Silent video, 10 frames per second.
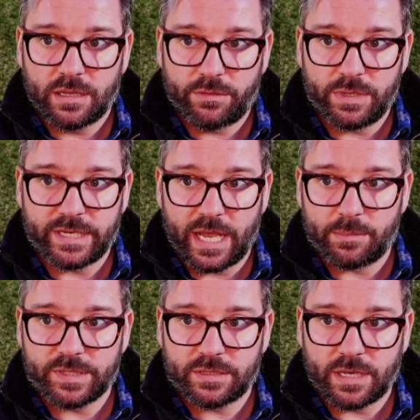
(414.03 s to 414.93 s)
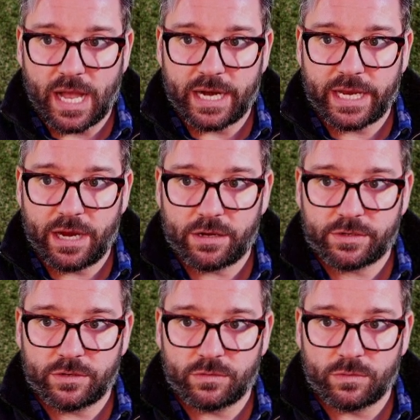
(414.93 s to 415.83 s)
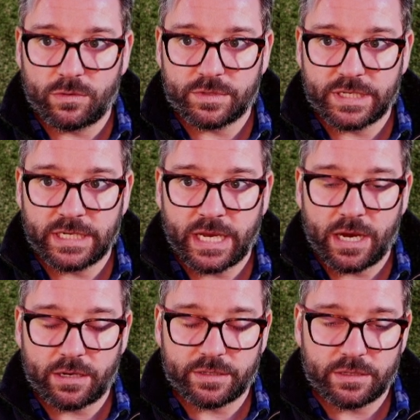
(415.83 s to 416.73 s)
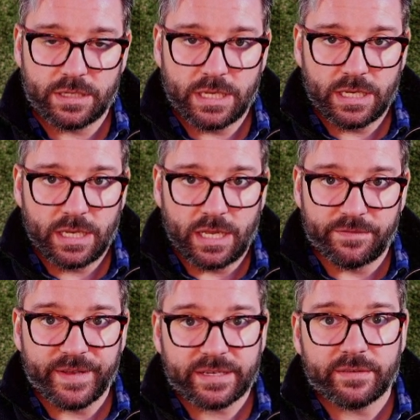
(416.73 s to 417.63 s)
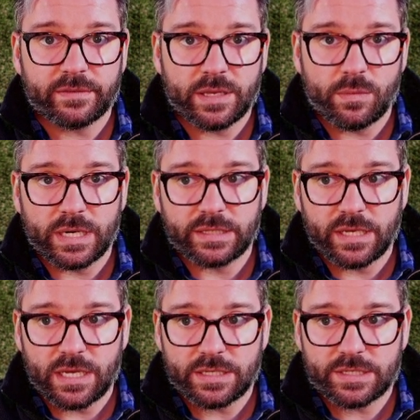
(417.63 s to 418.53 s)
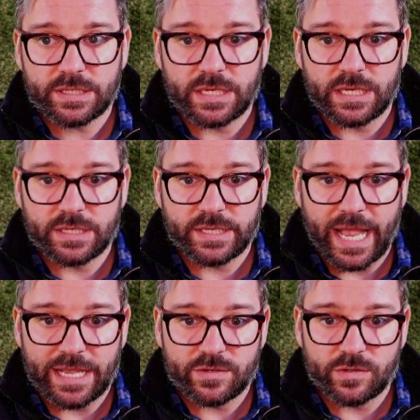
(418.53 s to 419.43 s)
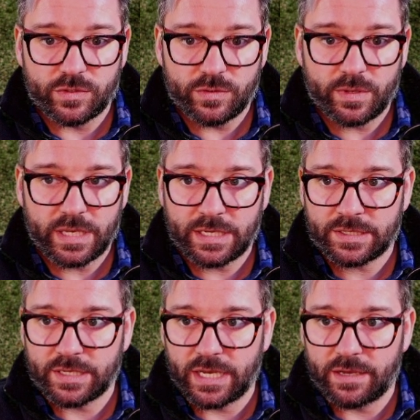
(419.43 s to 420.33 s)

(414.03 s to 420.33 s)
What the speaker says: 3 tabs: out of character, roles, and in character. And effectively what it does is as you do things, like